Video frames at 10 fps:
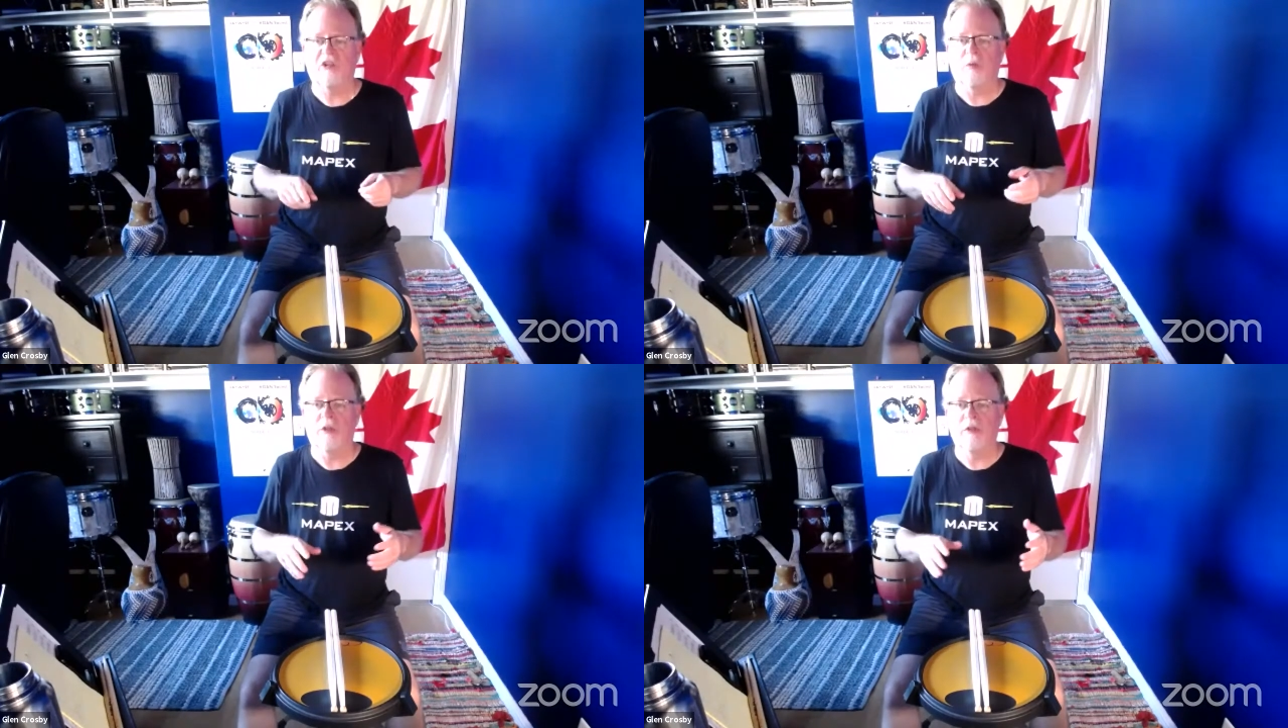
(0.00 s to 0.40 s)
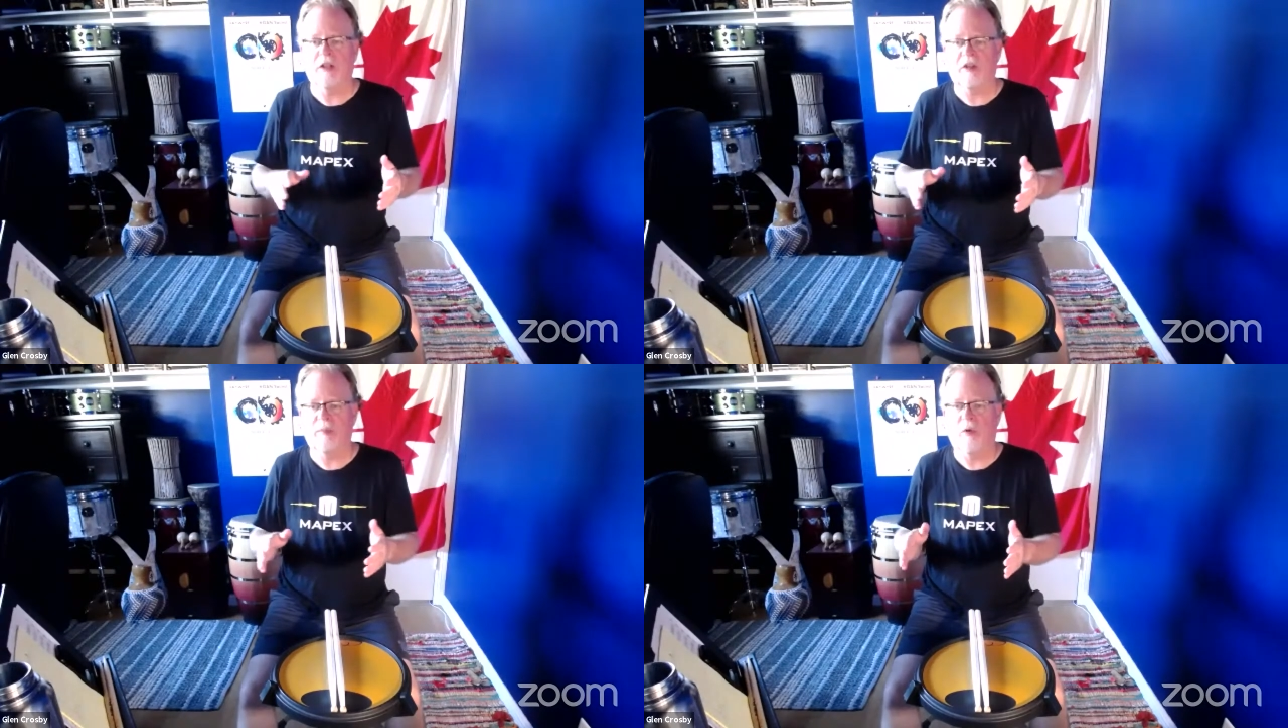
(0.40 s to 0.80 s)
So when you
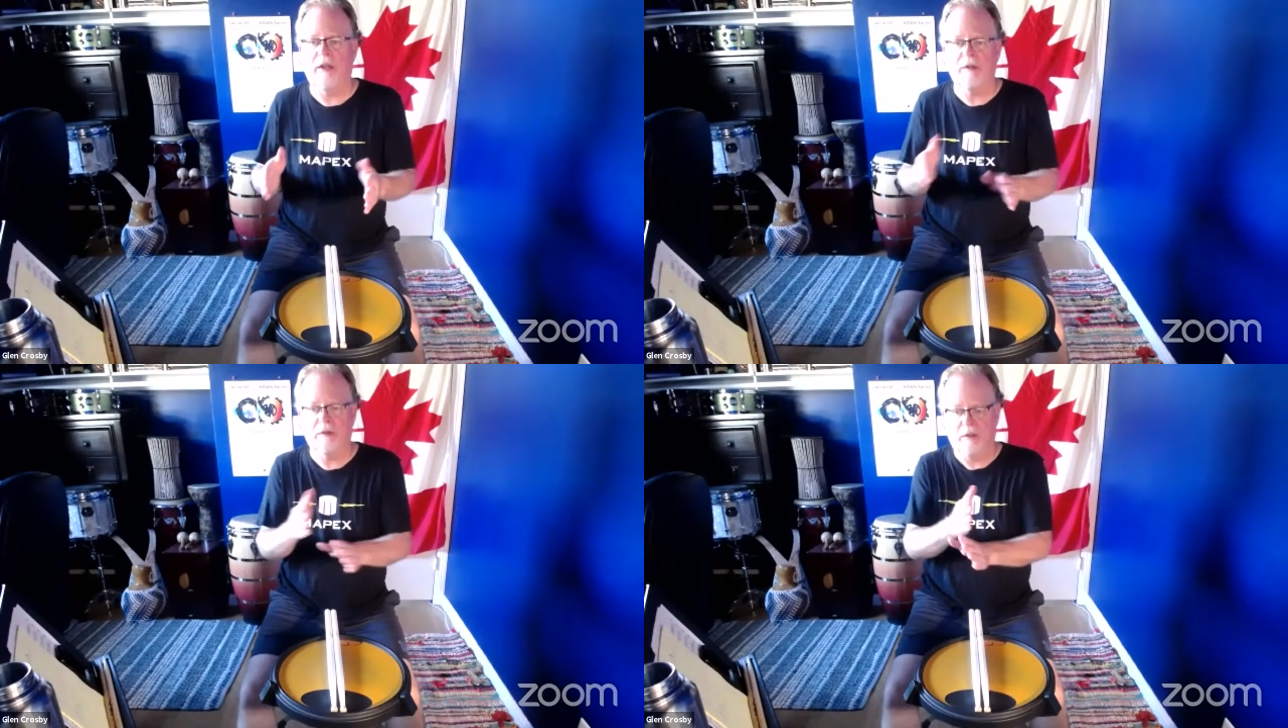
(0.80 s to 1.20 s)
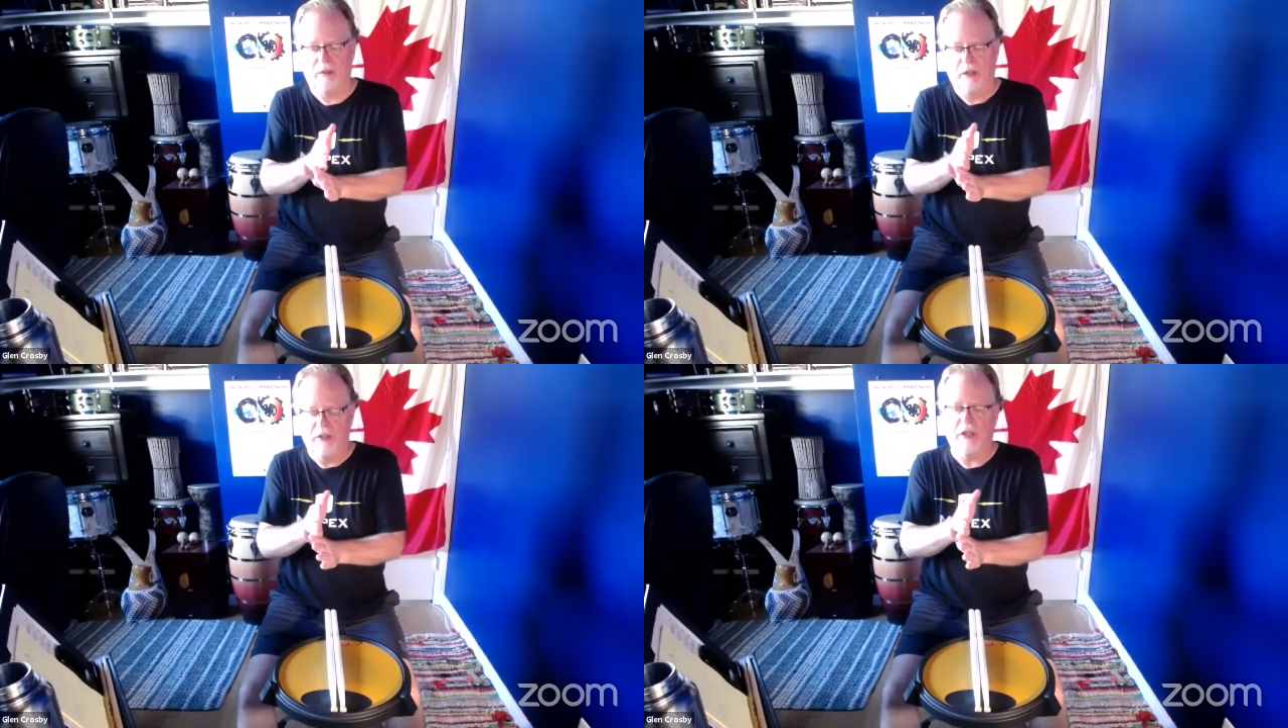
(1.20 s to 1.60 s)
get to the point,
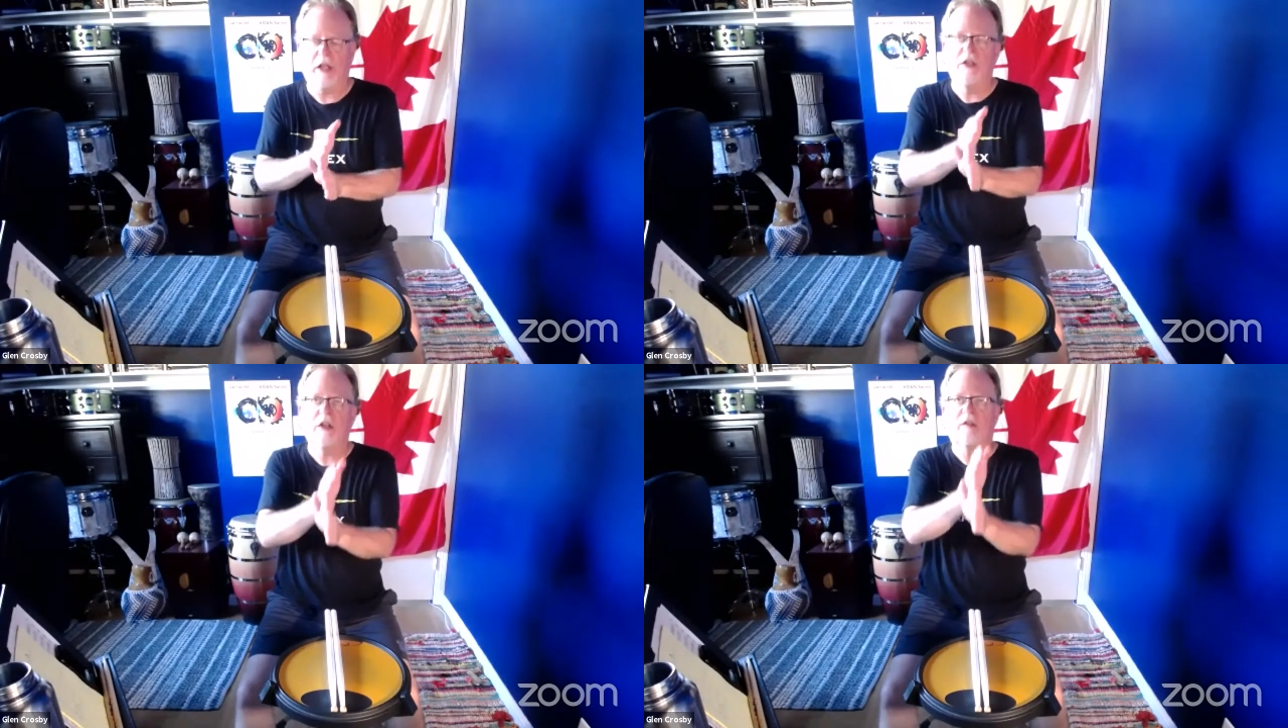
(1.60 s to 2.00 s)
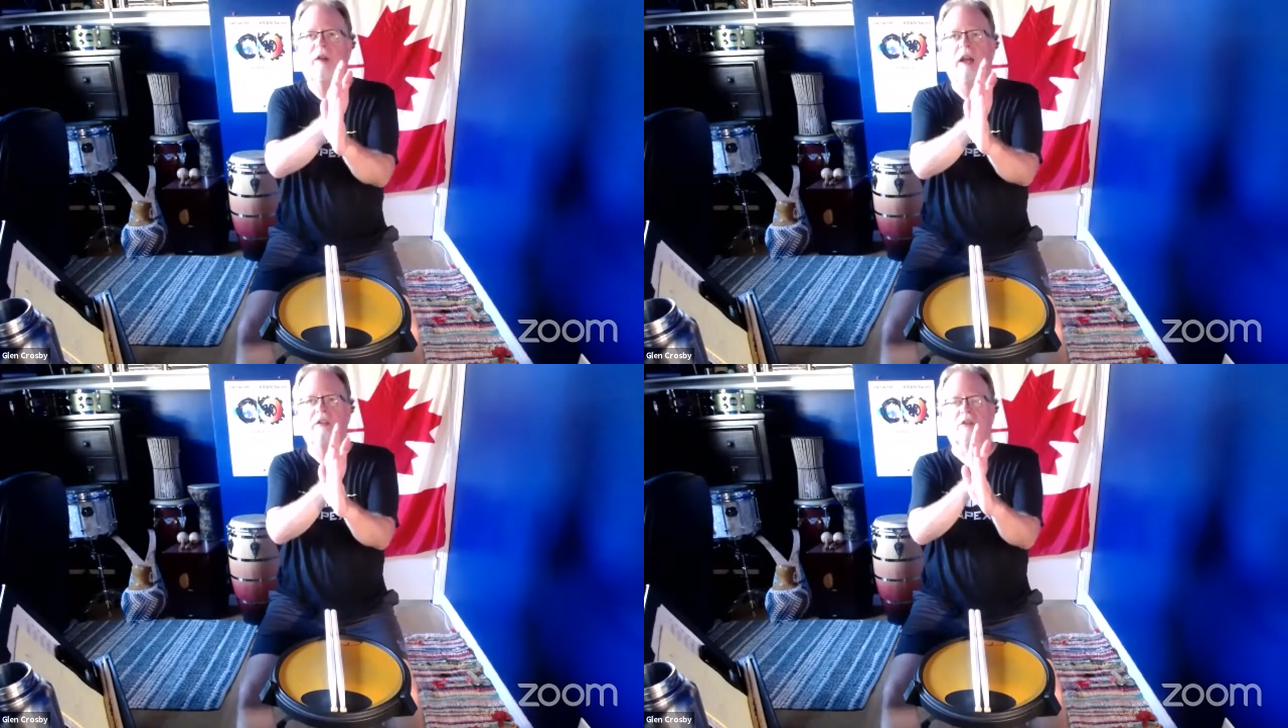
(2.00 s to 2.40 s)
you got to
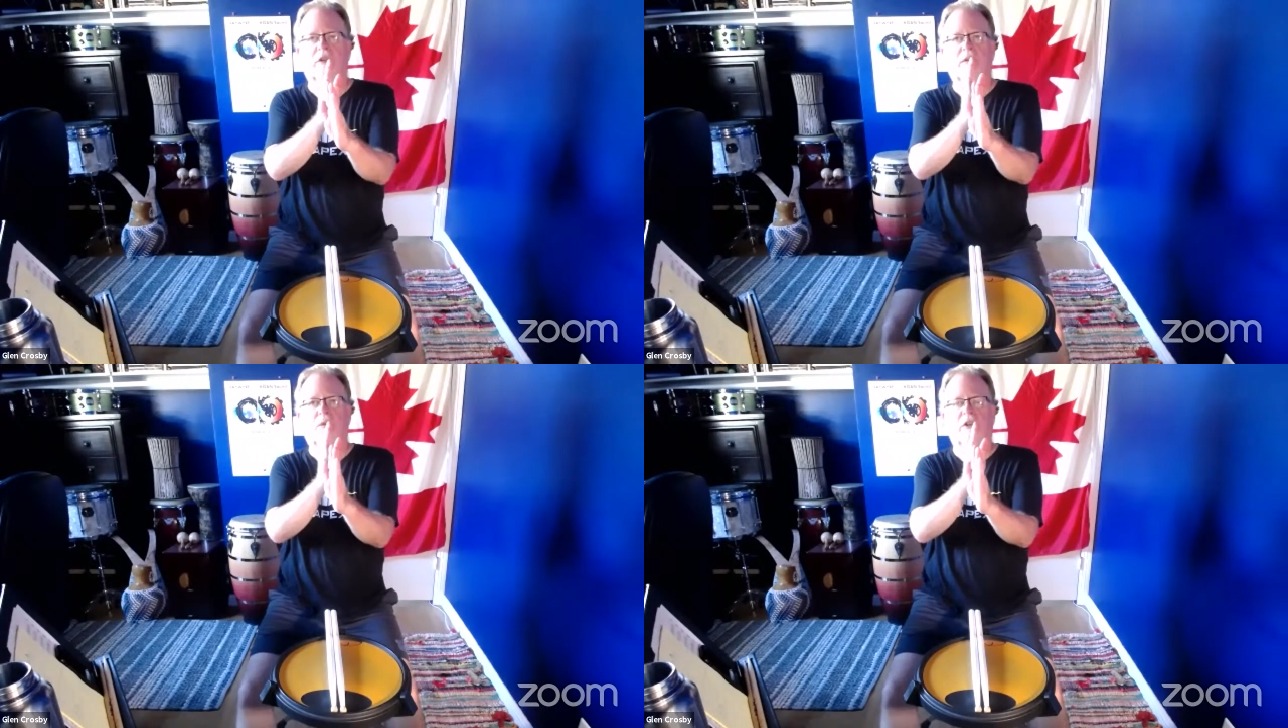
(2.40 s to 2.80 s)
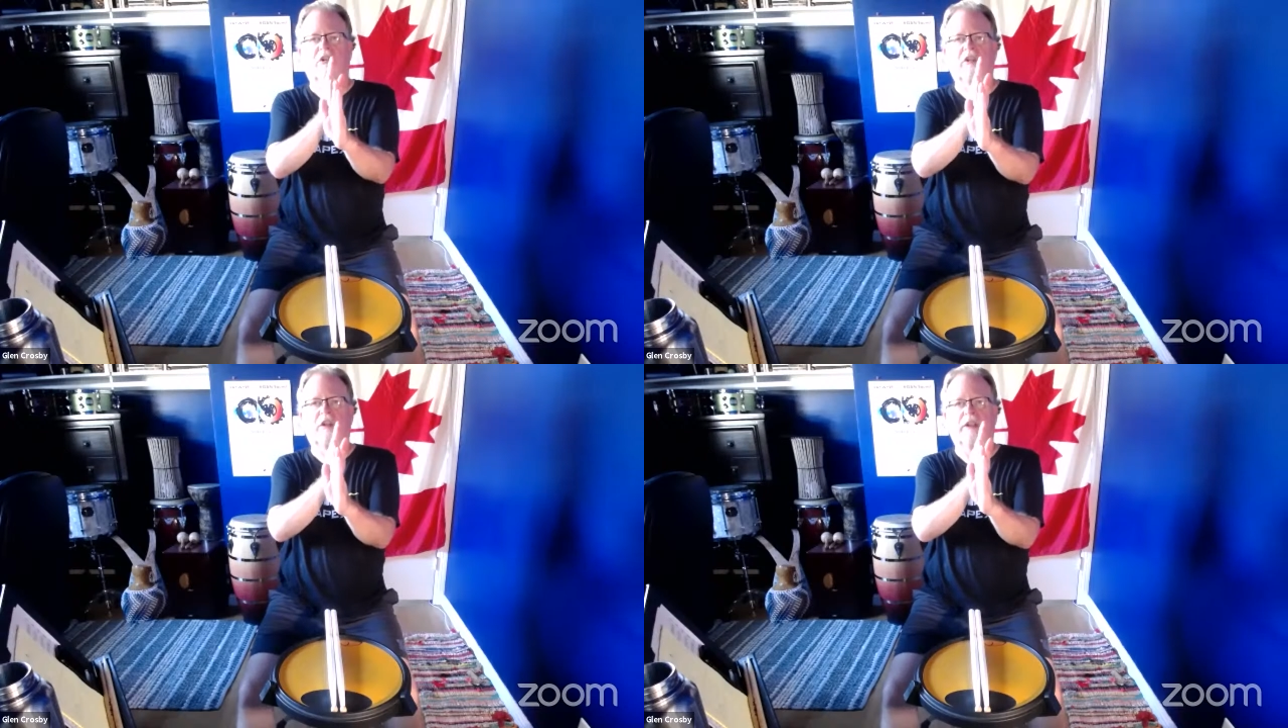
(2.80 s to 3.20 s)
find where your ceiling